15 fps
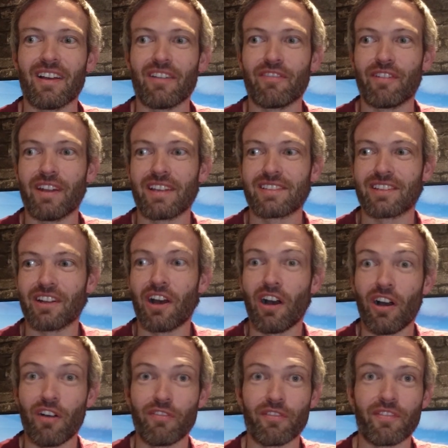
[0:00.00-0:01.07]
for less than
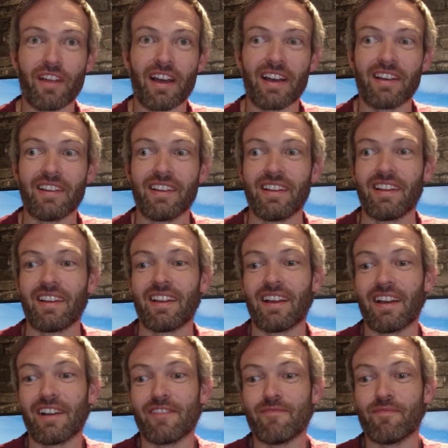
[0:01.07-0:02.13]
half of that
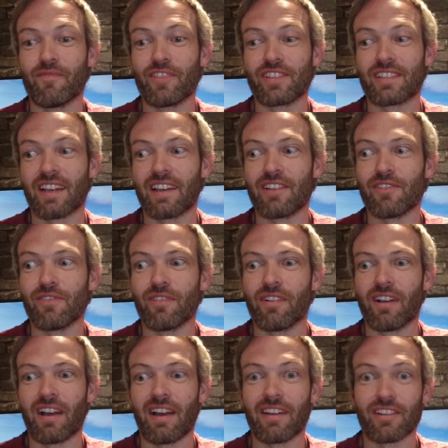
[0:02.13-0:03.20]
for
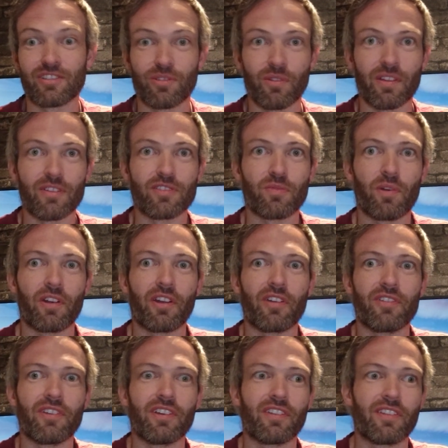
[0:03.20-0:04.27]
sale, and I saw that it was a one
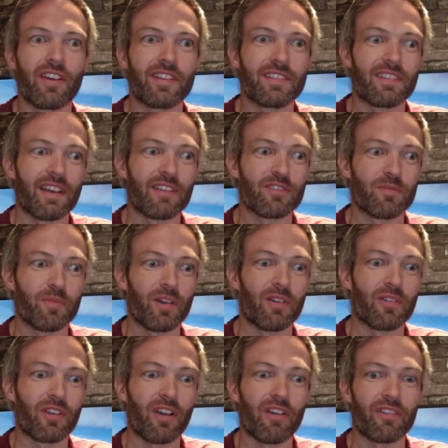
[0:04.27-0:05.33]
owner 30,000
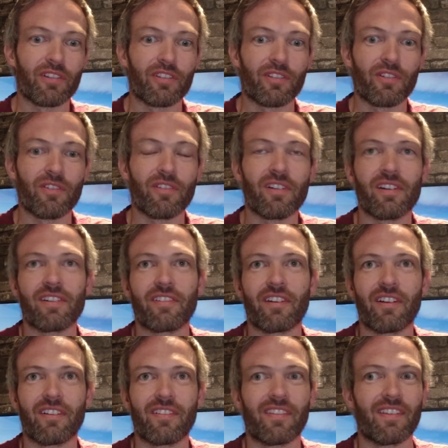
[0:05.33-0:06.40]
mile car, and I thought, oh,
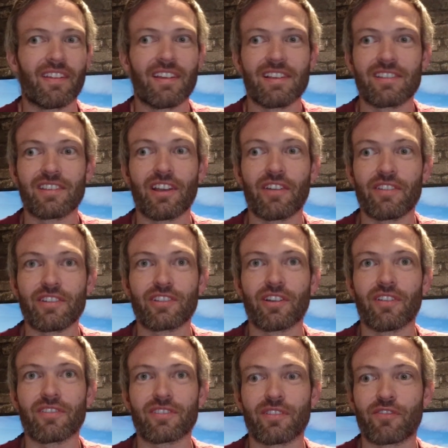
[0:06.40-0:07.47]
it's the only
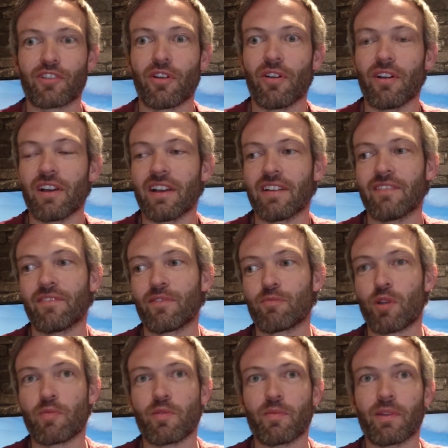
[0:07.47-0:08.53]
chance I've got at
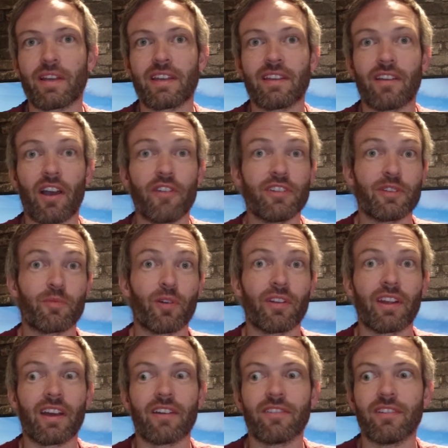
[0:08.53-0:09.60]
probably owning one
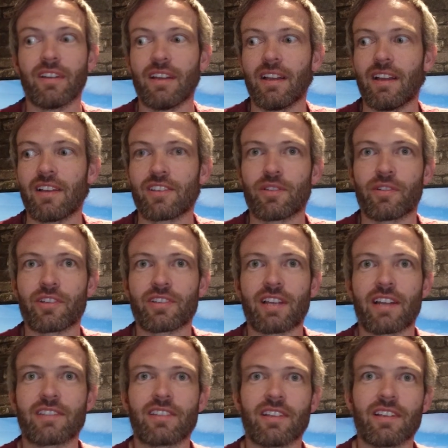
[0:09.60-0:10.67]
now. So I just
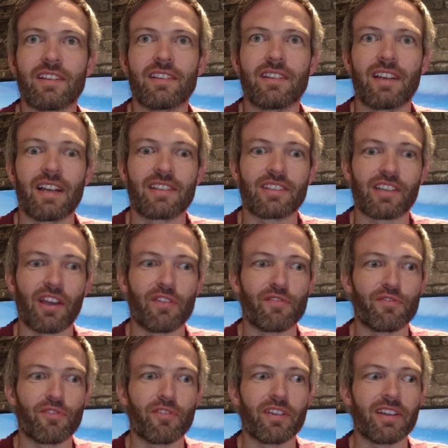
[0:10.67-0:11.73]
had to go
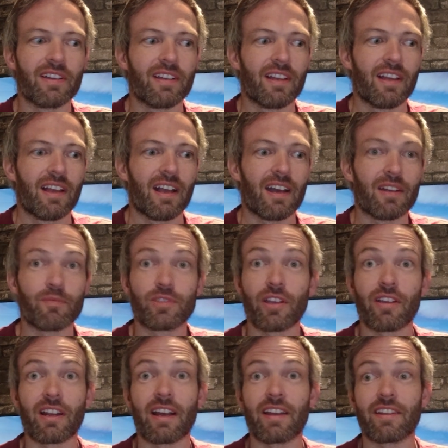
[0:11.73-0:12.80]
for it, and I'm
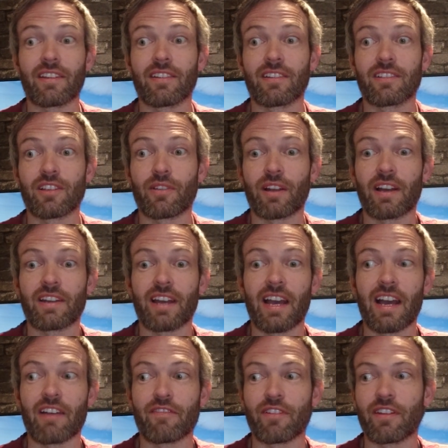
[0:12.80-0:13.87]
so glad I
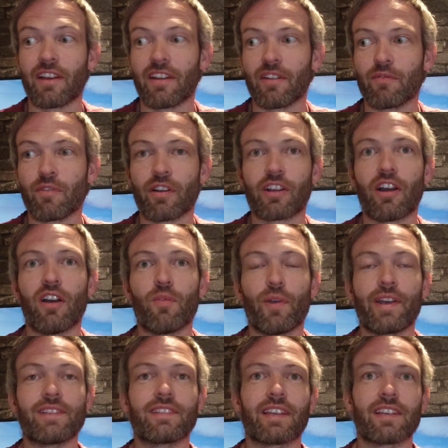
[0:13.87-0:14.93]
have, and I can't
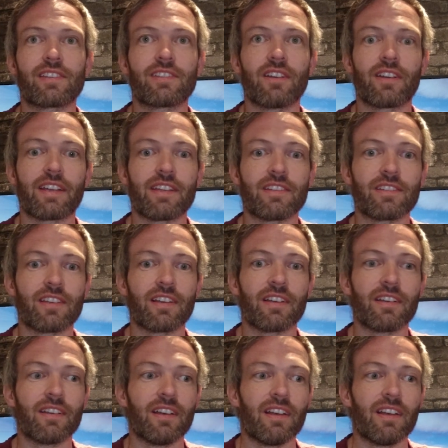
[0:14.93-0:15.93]
wait to get stuck into